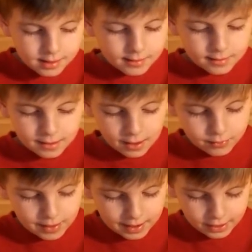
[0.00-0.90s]
And this is
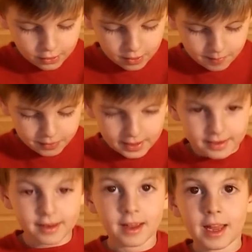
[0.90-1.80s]
our radio
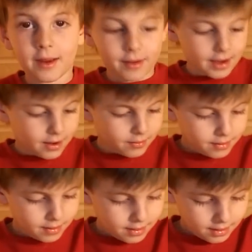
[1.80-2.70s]
complete. Here we
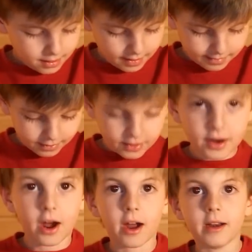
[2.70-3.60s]
go. Let's turn it
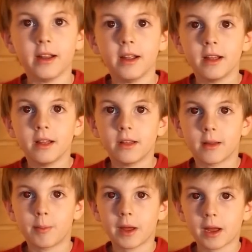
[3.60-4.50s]
on.
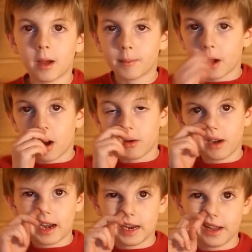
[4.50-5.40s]
Let's pick up a
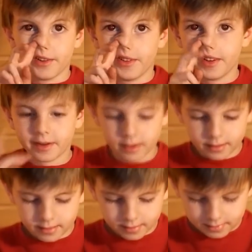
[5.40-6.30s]
radio.
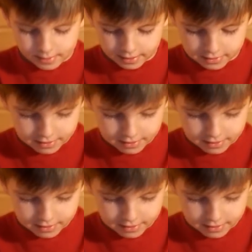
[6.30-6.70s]
Thank